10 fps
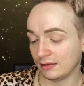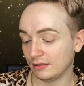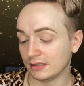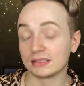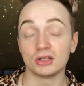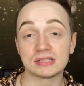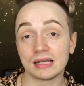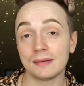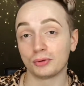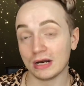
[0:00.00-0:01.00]
This looks like a
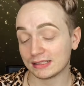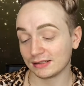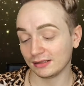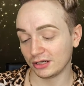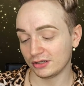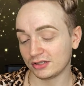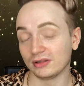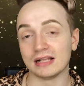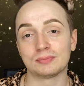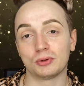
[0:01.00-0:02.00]
pressed glitter, so
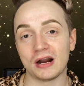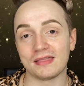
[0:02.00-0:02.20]
let's pray